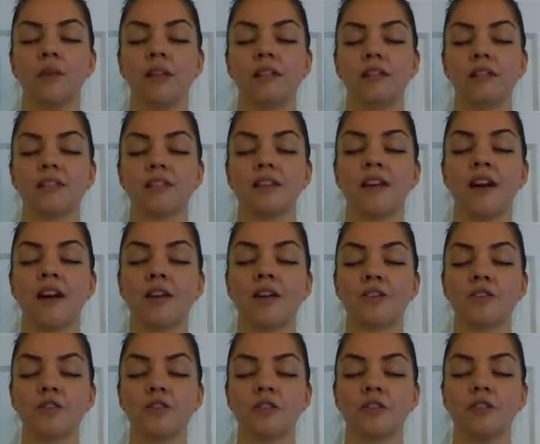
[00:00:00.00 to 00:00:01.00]
Maybe it's the
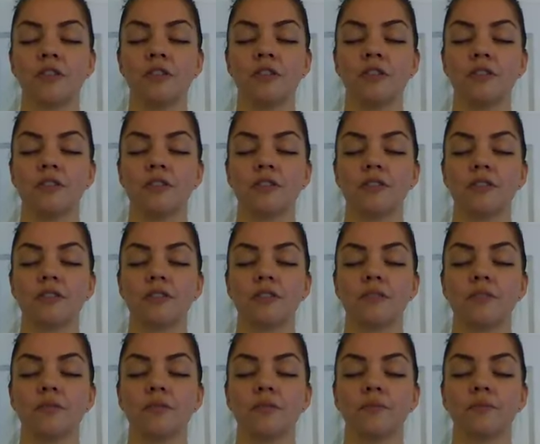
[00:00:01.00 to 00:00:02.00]

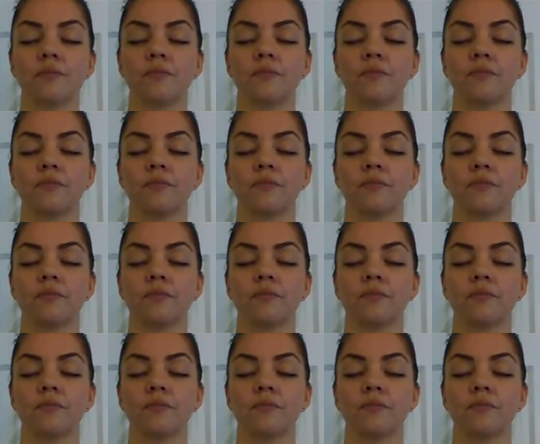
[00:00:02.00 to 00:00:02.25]
nostrils.